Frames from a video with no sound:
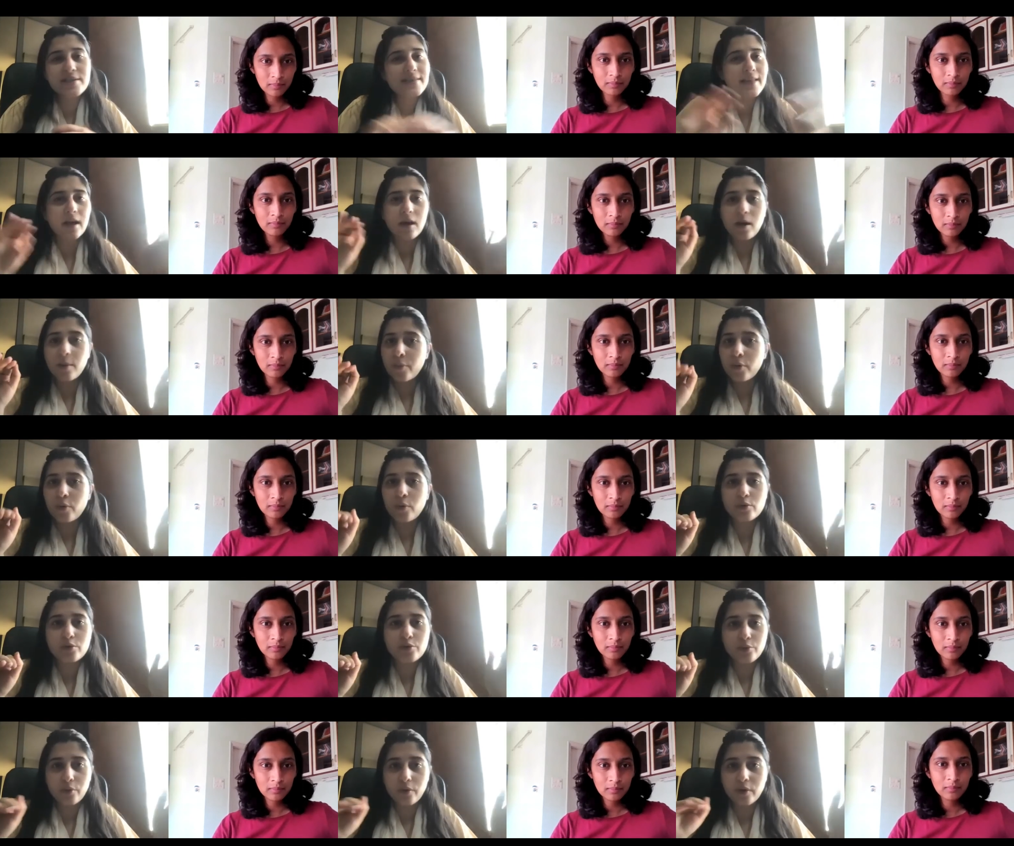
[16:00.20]
Speaker 1: set up a
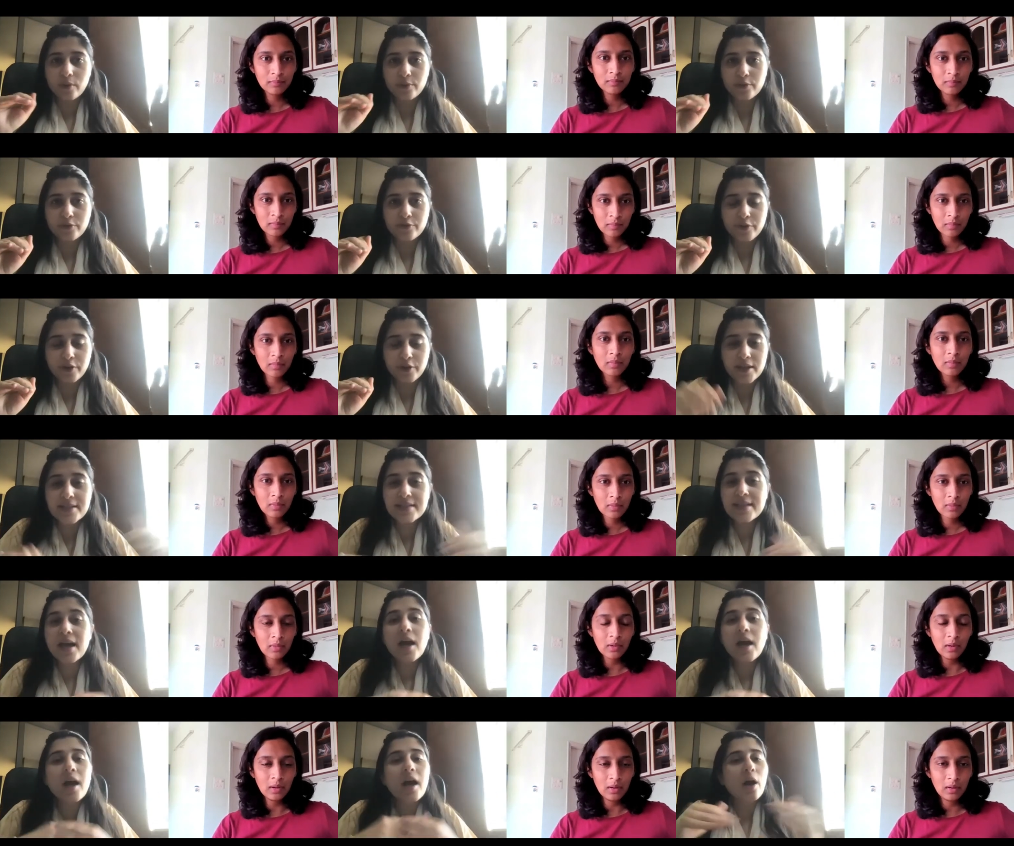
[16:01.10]
whole tournament for us
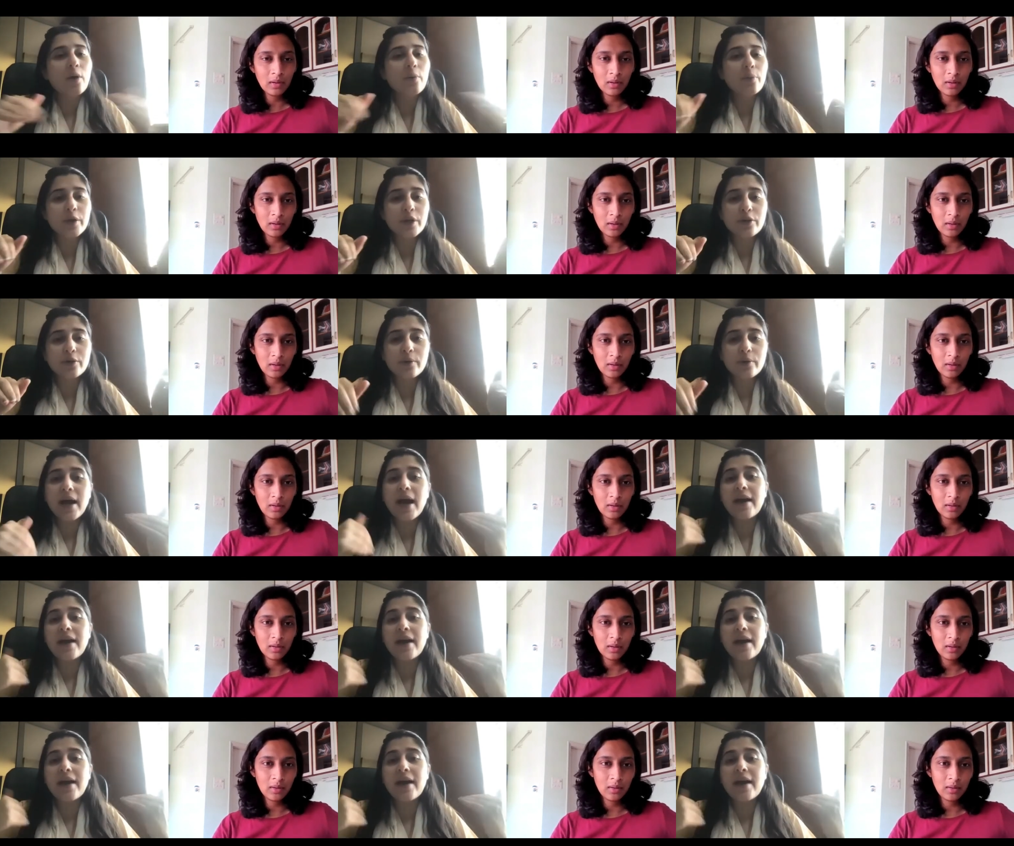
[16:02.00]
and we'll go
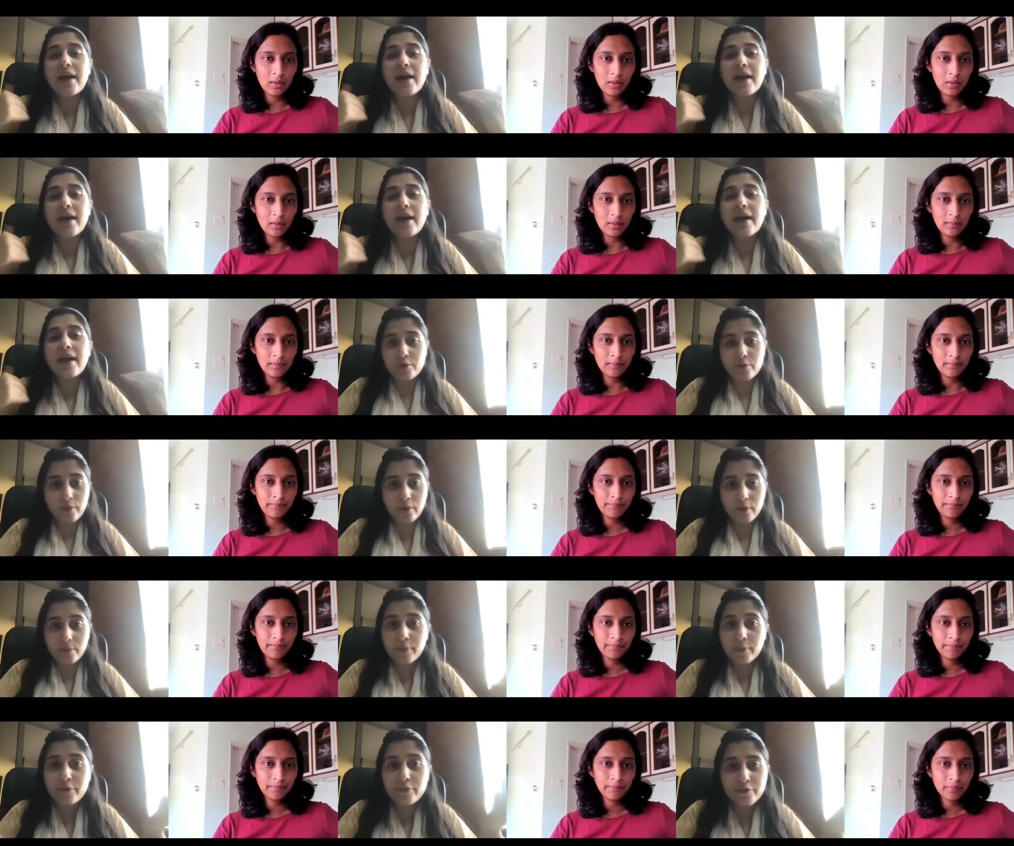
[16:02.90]
ahead and we'll set up a
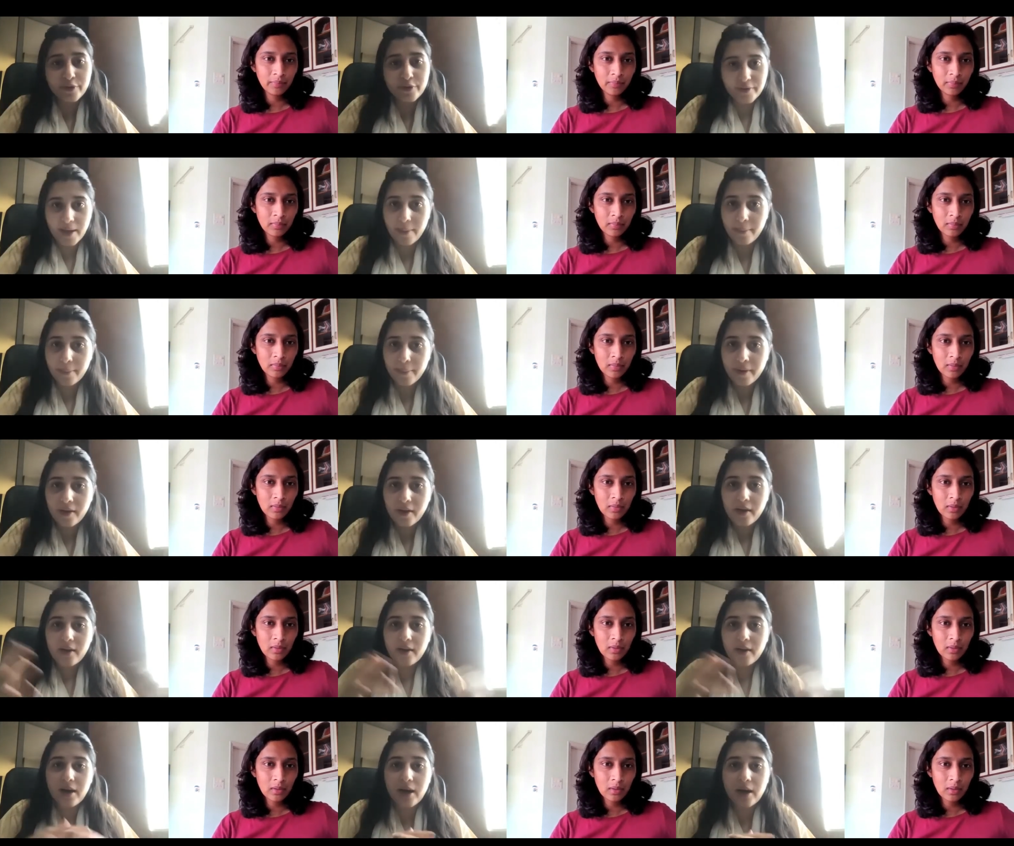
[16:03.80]
tournament for them.
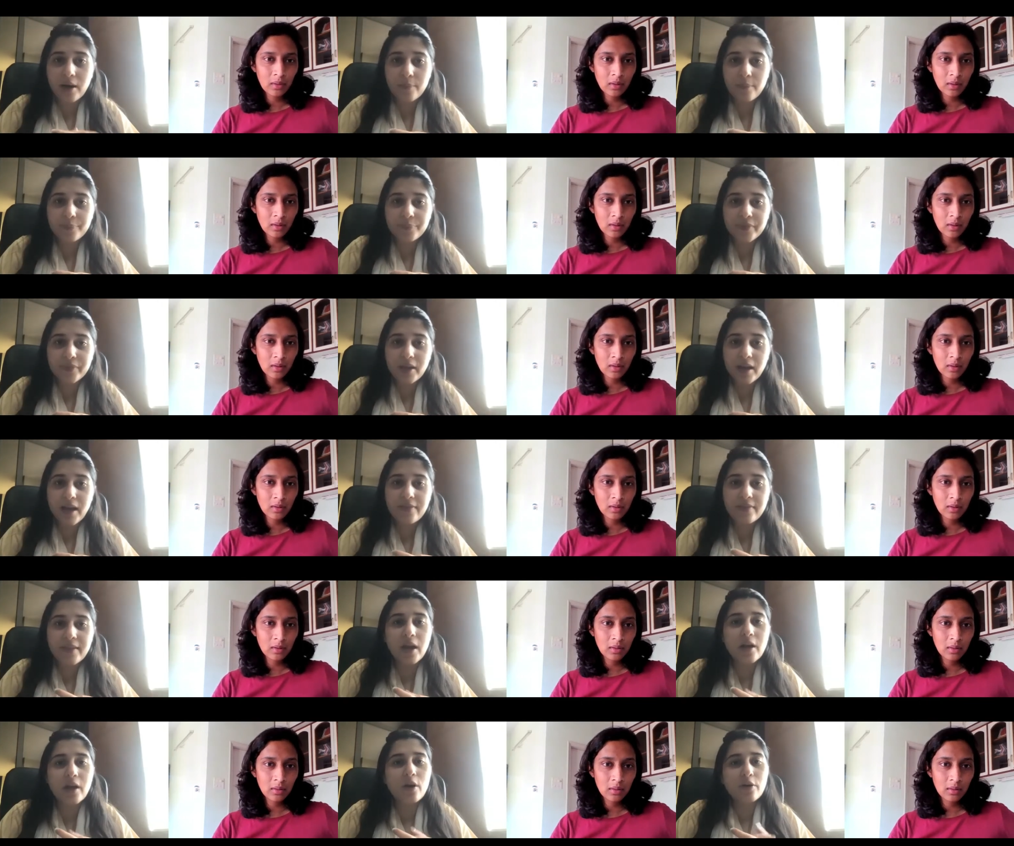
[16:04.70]
Um,
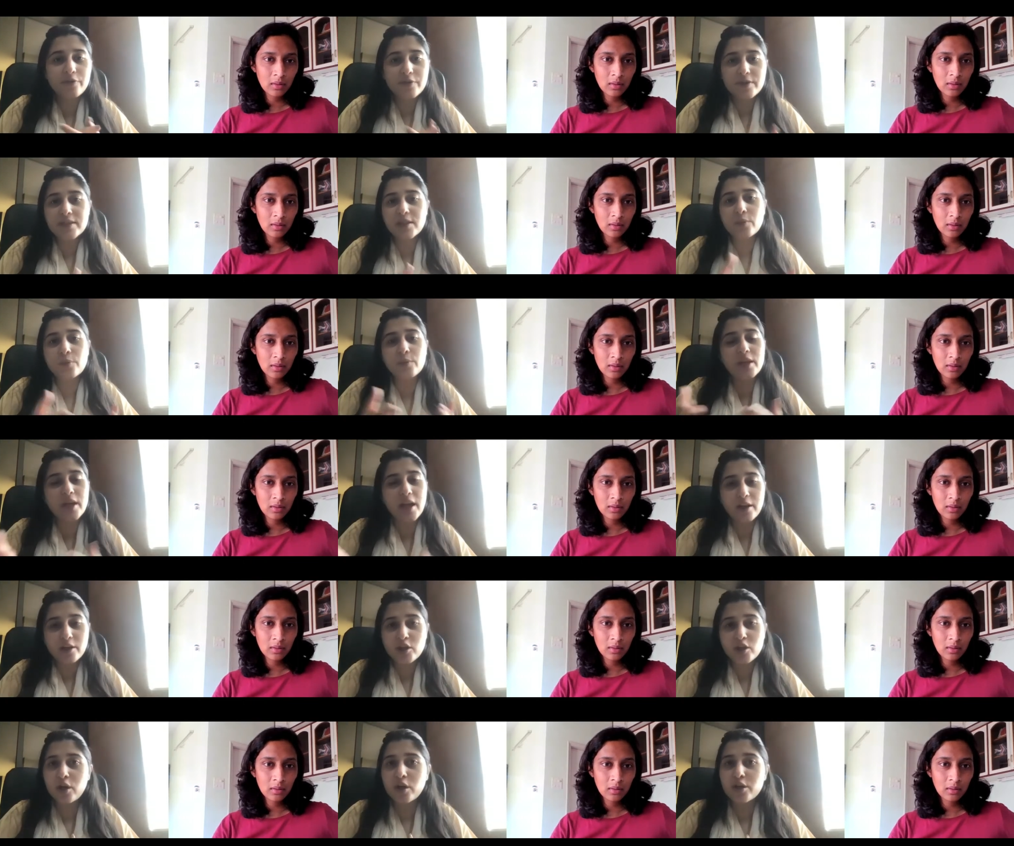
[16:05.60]
and then obviously we
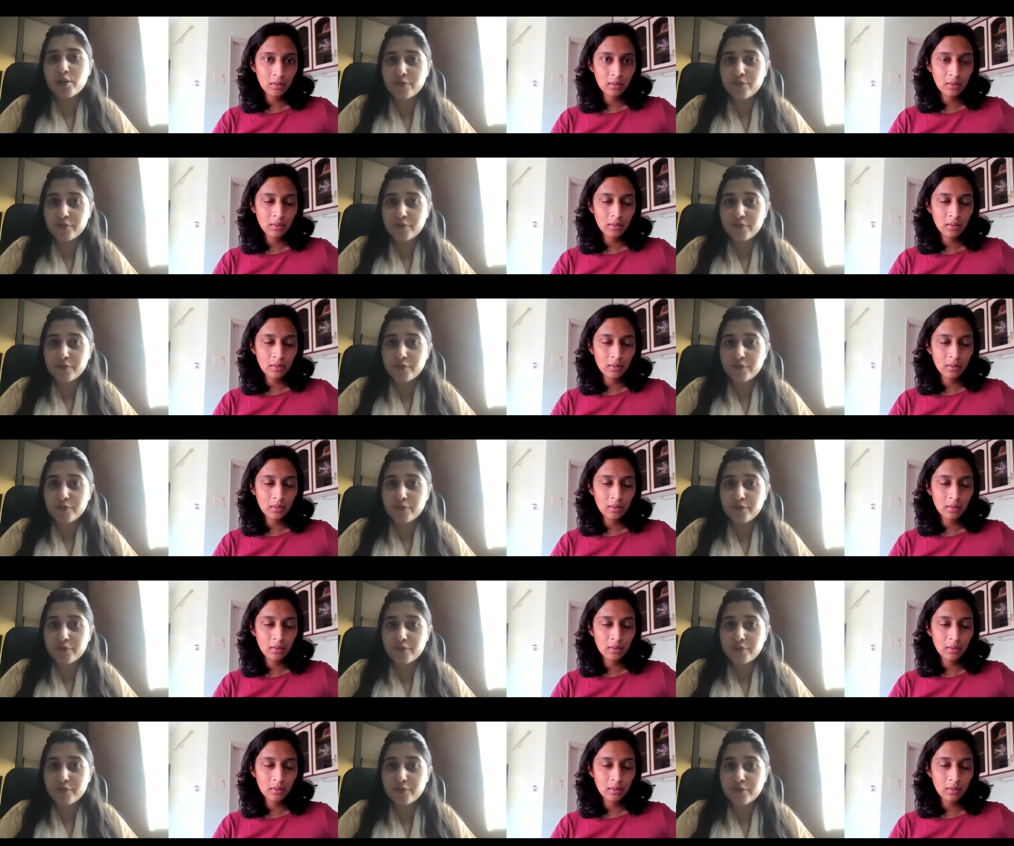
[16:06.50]
like charge a